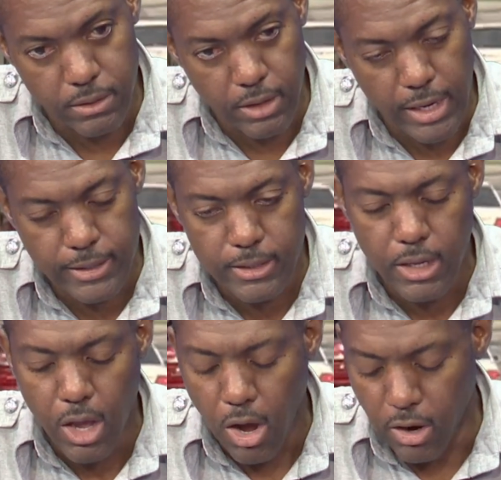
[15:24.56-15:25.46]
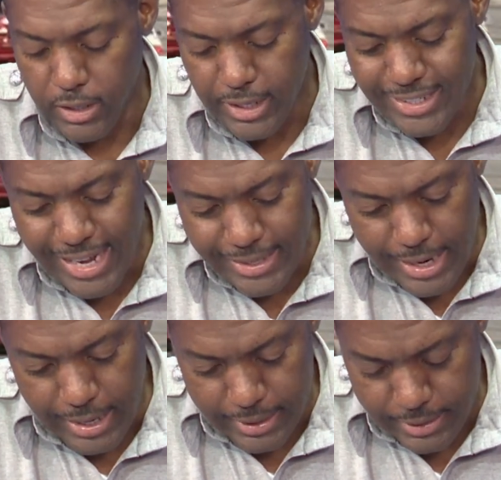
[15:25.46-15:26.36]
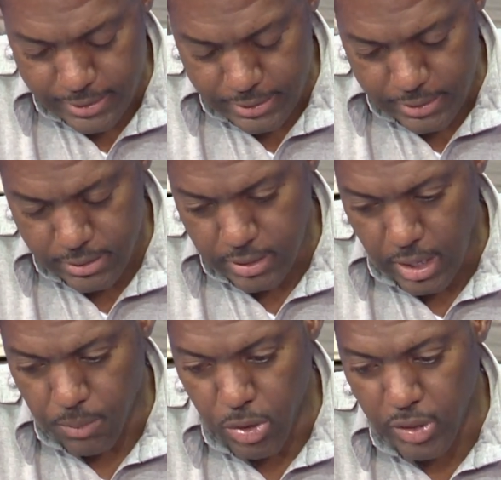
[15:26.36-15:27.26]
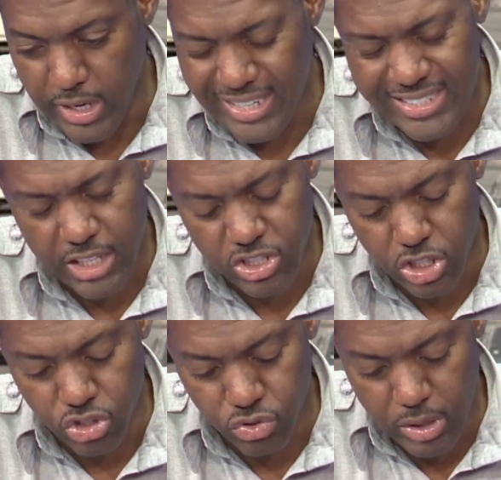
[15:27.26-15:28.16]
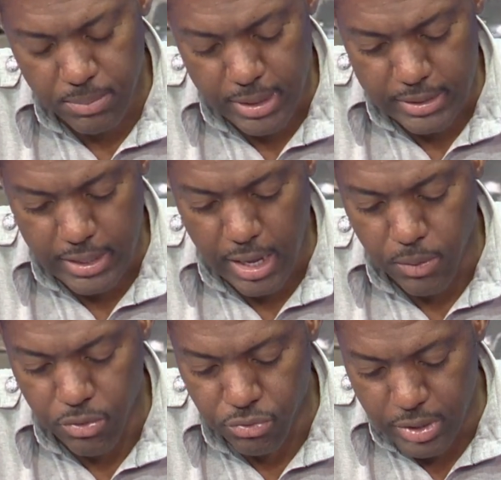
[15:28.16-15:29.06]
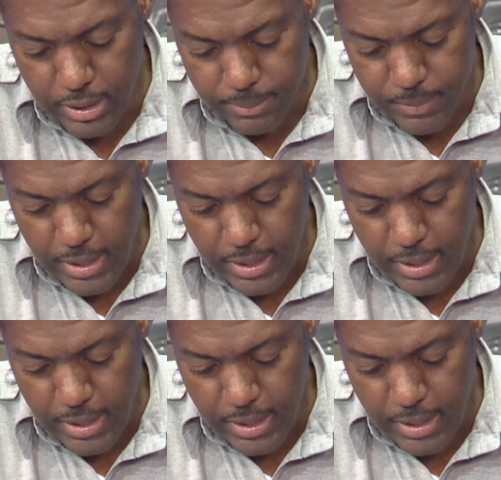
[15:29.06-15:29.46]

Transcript: right? Under that act, and we're looking at Section 3 in particular, I will read.